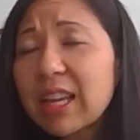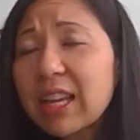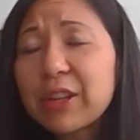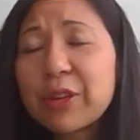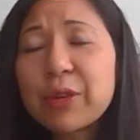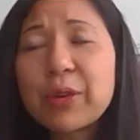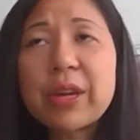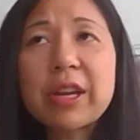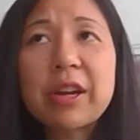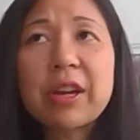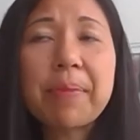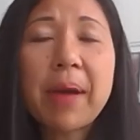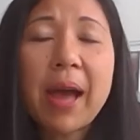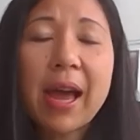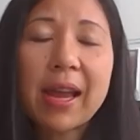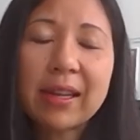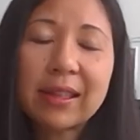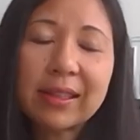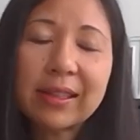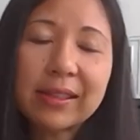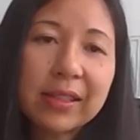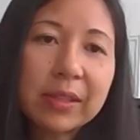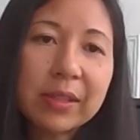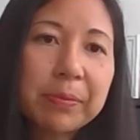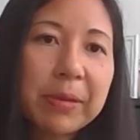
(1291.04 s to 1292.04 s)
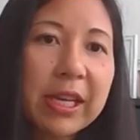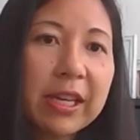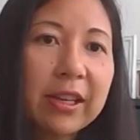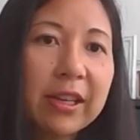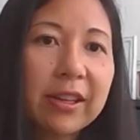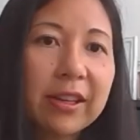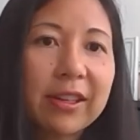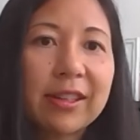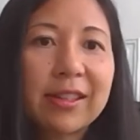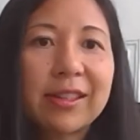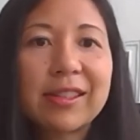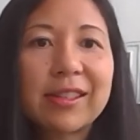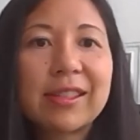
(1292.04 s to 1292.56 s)
you hear panelist
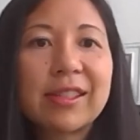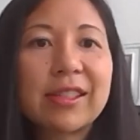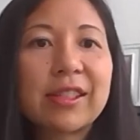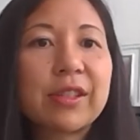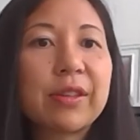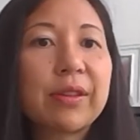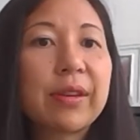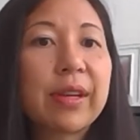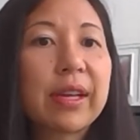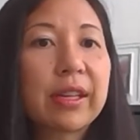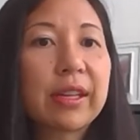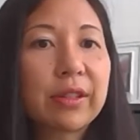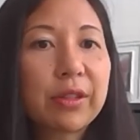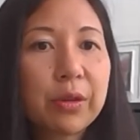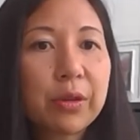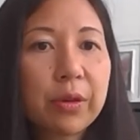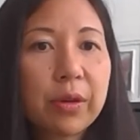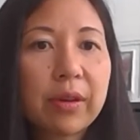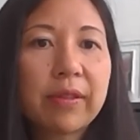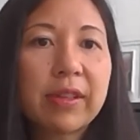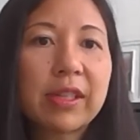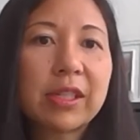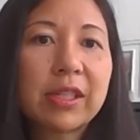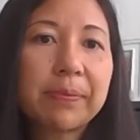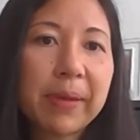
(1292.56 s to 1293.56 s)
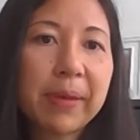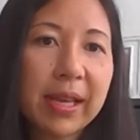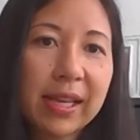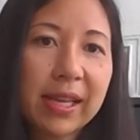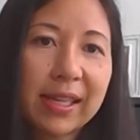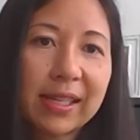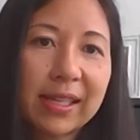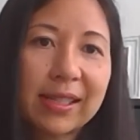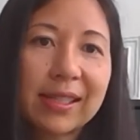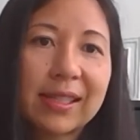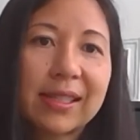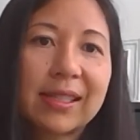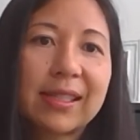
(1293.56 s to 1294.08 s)
speakers, you get a tour of the
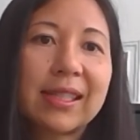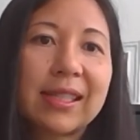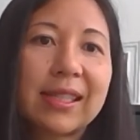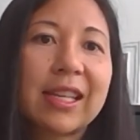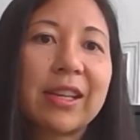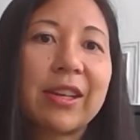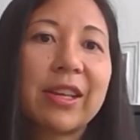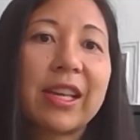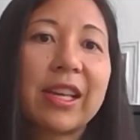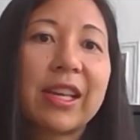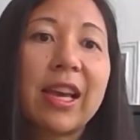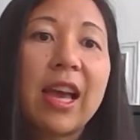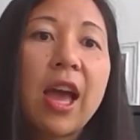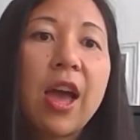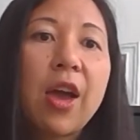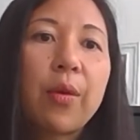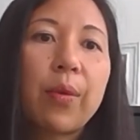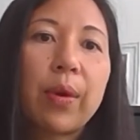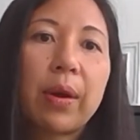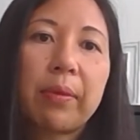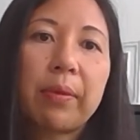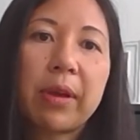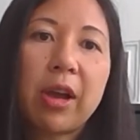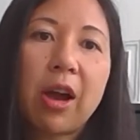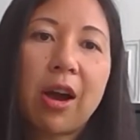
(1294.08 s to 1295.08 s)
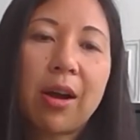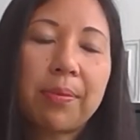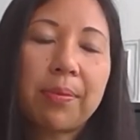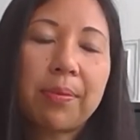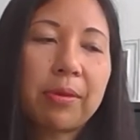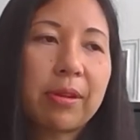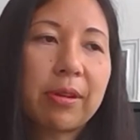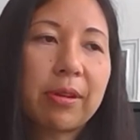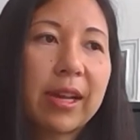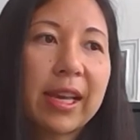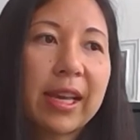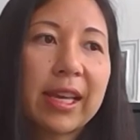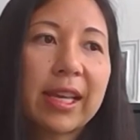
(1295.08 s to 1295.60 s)
space to see where we
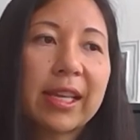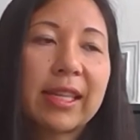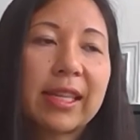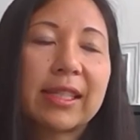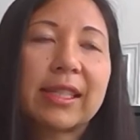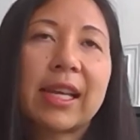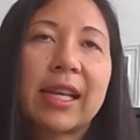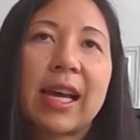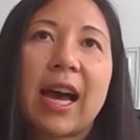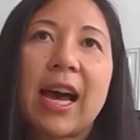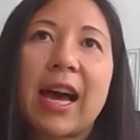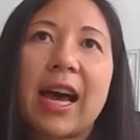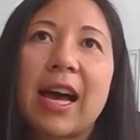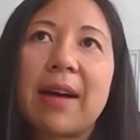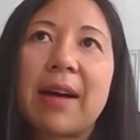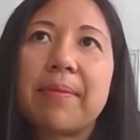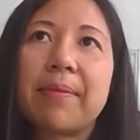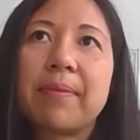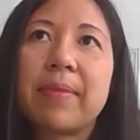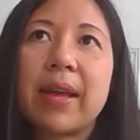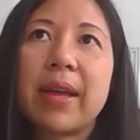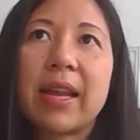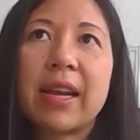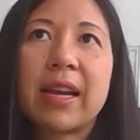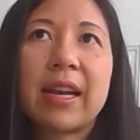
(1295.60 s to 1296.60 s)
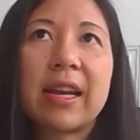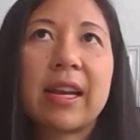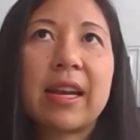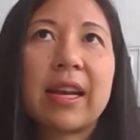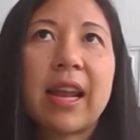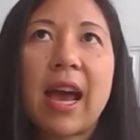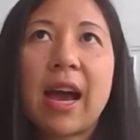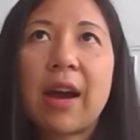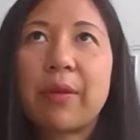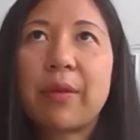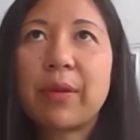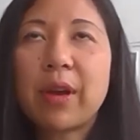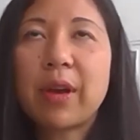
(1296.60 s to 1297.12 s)
operate and
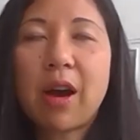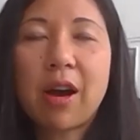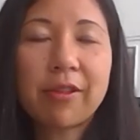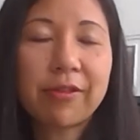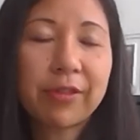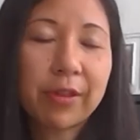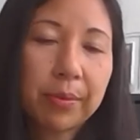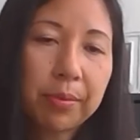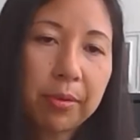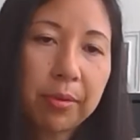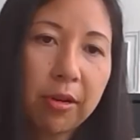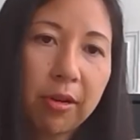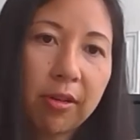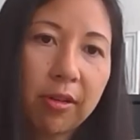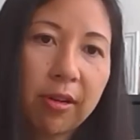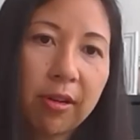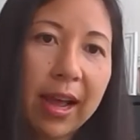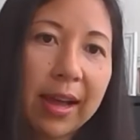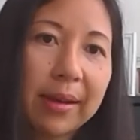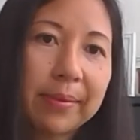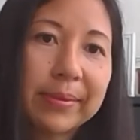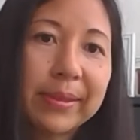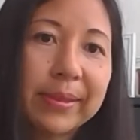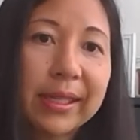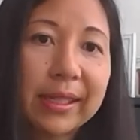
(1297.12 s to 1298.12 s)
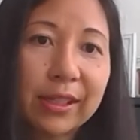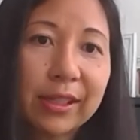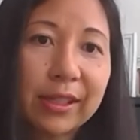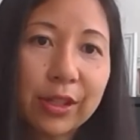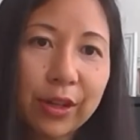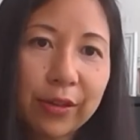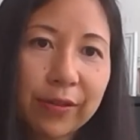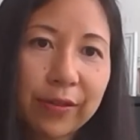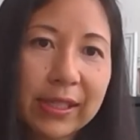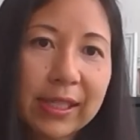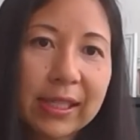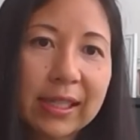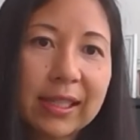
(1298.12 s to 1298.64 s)
how we offer programs and
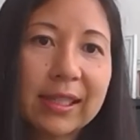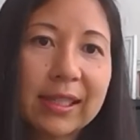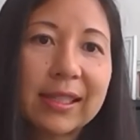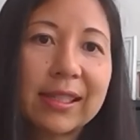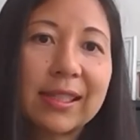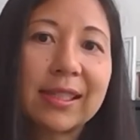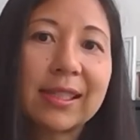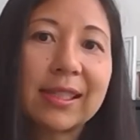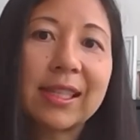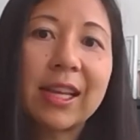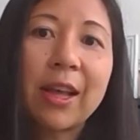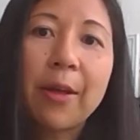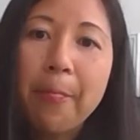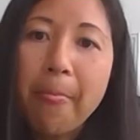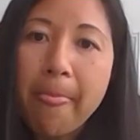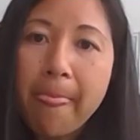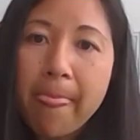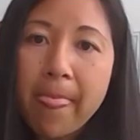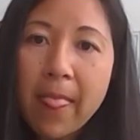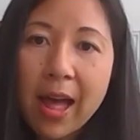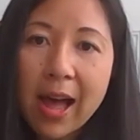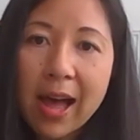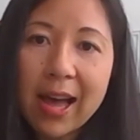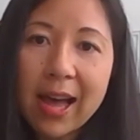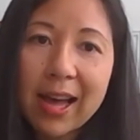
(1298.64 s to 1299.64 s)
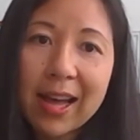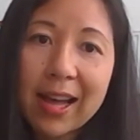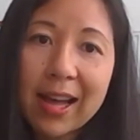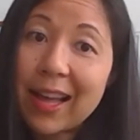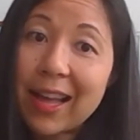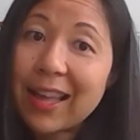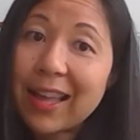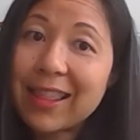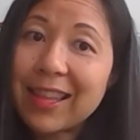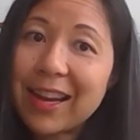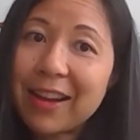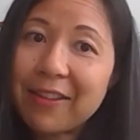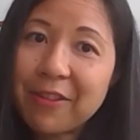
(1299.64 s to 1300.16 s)
services.
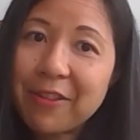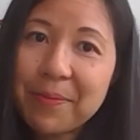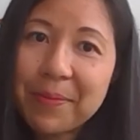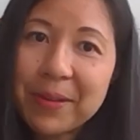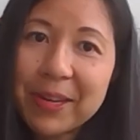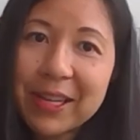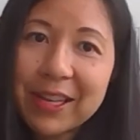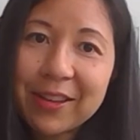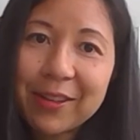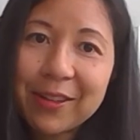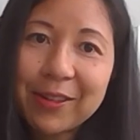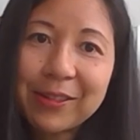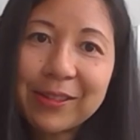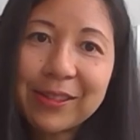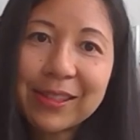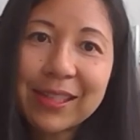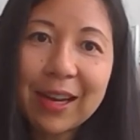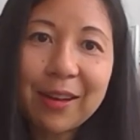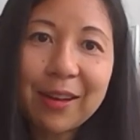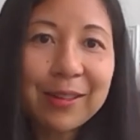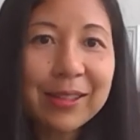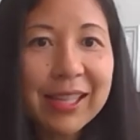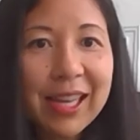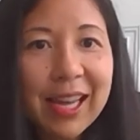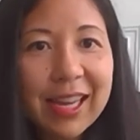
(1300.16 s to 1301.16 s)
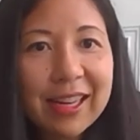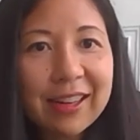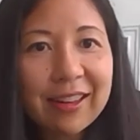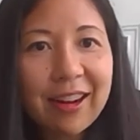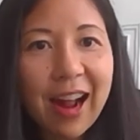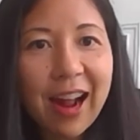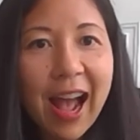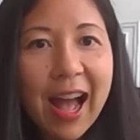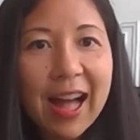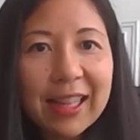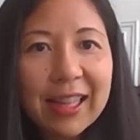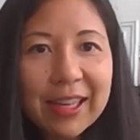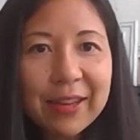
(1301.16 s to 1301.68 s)
And then everybody goes outside in
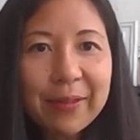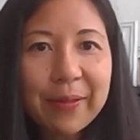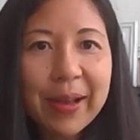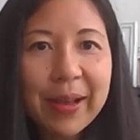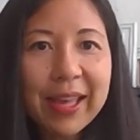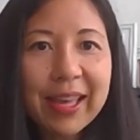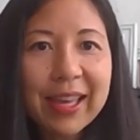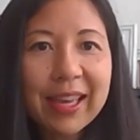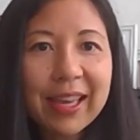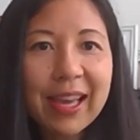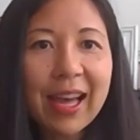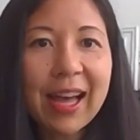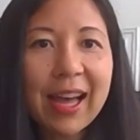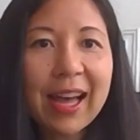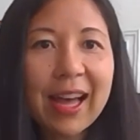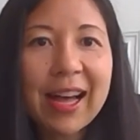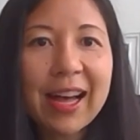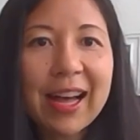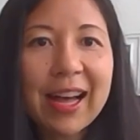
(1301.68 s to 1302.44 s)
our alleyway